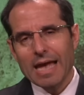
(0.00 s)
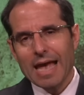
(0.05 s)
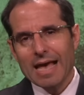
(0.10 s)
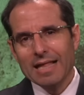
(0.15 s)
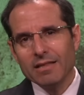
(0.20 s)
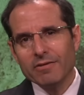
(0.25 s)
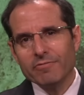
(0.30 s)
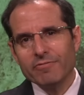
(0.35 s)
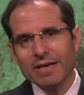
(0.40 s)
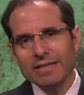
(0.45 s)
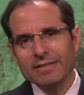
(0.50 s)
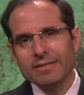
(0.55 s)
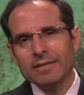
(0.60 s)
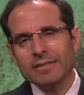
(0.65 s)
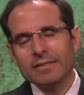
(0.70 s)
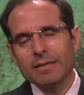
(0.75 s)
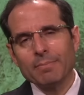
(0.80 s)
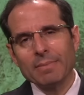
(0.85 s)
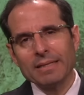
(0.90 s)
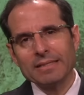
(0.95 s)

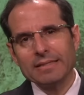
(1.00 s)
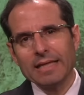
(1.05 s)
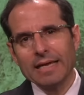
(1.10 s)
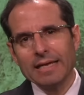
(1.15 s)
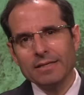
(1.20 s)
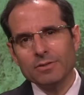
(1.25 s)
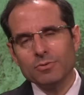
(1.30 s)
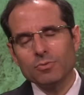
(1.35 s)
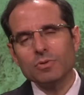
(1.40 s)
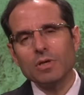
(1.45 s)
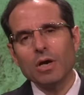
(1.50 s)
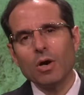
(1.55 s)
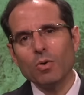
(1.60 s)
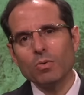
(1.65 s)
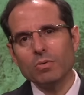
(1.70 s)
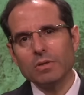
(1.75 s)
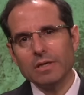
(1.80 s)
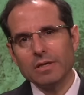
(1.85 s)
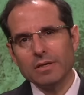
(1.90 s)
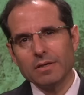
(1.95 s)
elevating the mundane to the
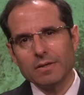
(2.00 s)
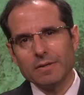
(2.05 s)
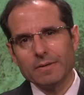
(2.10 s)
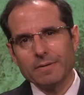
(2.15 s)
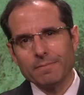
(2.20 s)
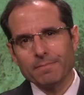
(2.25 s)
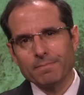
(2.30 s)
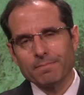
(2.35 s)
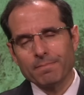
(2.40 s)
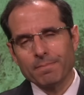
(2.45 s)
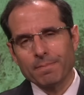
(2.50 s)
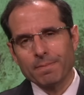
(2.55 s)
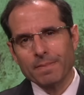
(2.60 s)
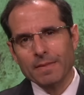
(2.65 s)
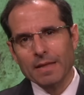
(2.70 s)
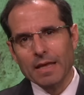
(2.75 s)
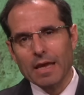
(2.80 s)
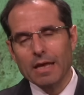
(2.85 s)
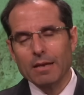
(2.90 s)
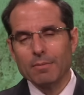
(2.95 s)
holy
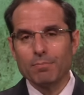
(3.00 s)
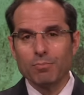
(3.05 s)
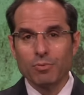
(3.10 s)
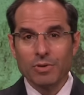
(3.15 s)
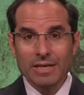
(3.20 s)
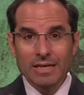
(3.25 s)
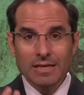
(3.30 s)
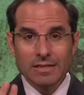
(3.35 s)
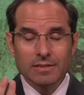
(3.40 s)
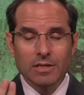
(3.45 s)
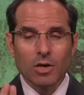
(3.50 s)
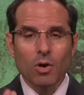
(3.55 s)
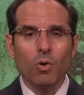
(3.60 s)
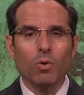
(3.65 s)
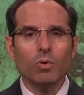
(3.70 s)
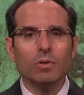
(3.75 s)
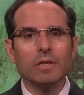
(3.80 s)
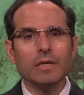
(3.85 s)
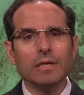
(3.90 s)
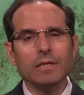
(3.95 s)
and bringing the
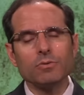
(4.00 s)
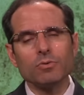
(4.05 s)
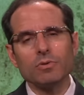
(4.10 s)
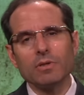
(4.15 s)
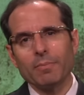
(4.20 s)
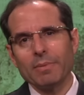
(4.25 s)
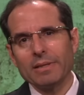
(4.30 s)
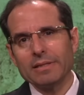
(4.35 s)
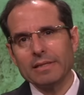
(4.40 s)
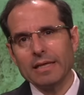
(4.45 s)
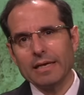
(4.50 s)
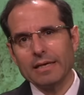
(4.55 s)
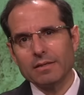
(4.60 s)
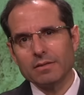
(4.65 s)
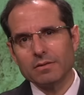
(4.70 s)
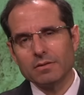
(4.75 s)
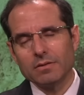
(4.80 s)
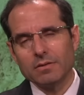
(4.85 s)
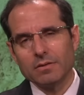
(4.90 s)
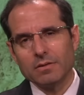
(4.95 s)
holy into the
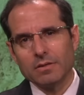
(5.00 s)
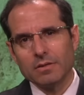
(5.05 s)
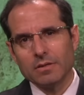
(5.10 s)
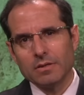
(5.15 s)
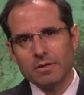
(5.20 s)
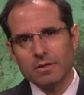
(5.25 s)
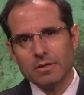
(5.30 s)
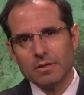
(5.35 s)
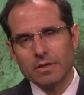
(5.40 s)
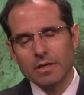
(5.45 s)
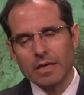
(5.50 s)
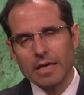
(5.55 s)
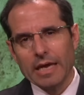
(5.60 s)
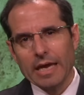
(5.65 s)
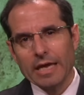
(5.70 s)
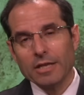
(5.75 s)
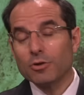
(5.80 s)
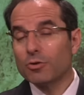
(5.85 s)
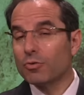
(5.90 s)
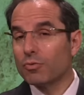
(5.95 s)
mundane,
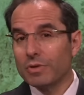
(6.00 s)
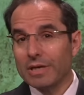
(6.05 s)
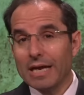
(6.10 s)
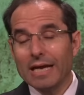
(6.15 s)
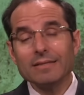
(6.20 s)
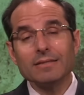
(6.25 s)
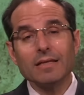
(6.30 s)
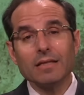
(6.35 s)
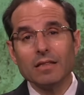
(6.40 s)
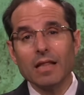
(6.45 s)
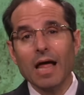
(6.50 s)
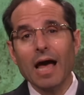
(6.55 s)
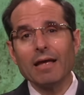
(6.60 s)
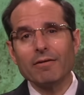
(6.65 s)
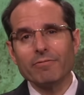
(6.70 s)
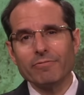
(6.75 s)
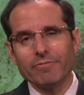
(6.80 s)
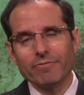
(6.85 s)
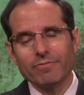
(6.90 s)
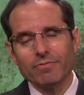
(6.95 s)
and create a
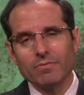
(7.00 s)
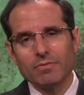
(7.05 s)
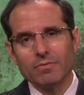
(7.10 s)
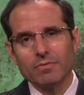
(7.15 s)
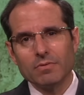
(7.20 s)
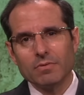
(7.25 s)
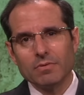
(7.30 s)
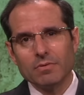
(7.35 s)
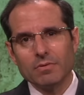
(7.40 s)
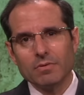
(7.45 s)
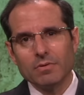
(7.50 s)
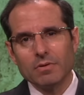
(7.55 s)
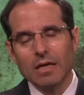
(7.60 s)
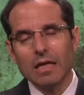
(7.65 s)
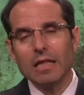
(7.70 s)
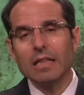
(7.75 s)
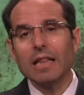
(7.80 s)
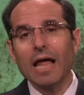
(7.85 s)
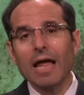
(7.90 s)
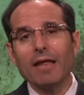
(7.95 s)
life,
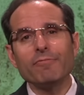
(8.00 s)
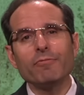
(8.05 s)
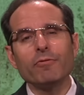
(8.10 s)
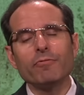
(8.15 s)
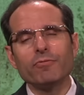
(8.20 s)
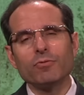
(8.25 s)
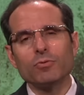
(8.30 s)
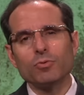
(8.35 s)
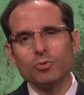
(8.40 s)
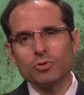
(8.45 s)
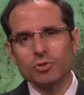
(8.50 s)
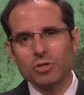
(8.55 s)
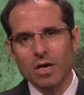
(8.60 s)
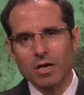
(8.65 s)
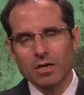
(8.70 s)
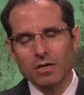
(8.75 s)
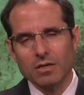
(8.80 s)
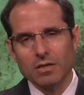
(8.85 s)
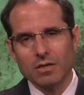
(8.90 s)
a life of Kedusha,